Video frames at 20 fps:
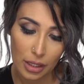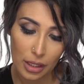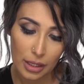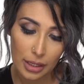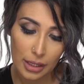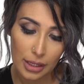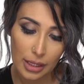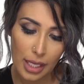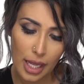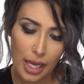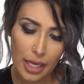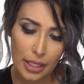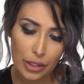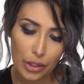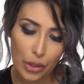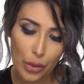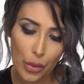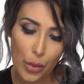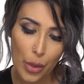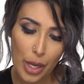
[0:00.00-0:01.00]
lot
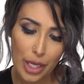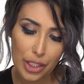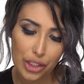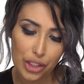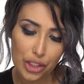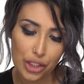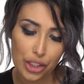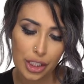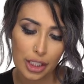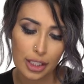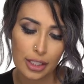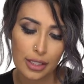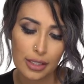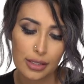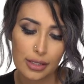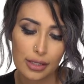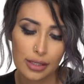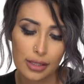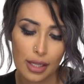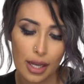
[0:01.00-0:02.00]
of
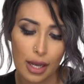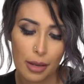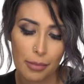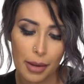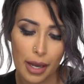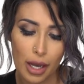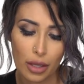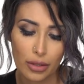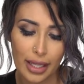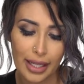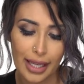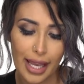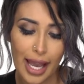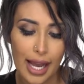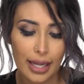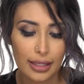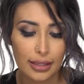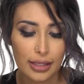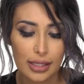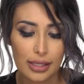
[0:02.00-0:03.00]
questions about like
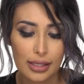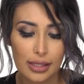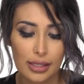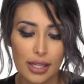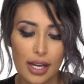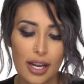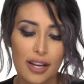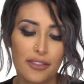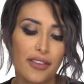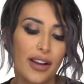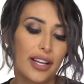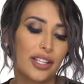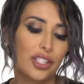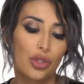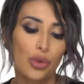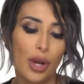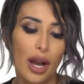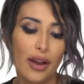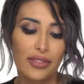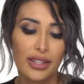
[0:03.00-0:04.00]
acne stuff. I
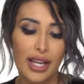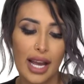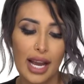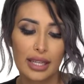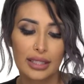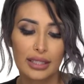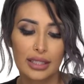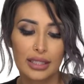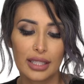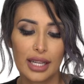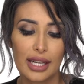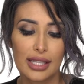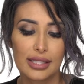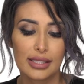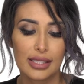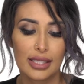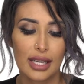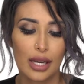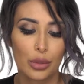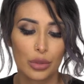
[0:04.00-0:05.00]
do have an acne
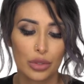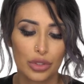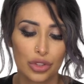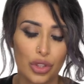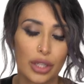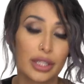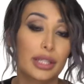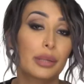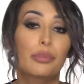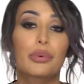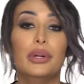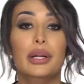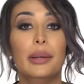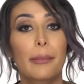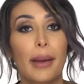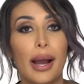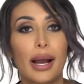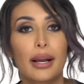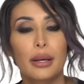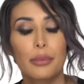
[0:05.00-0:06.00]
class that I will try to bring
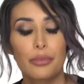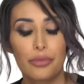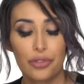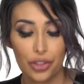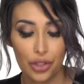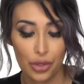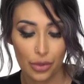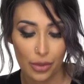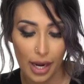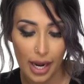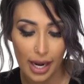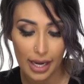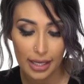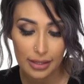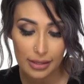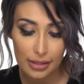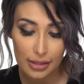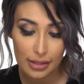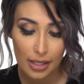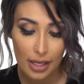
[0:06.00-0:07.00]
back up for you
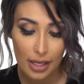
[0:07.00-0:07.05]
guys.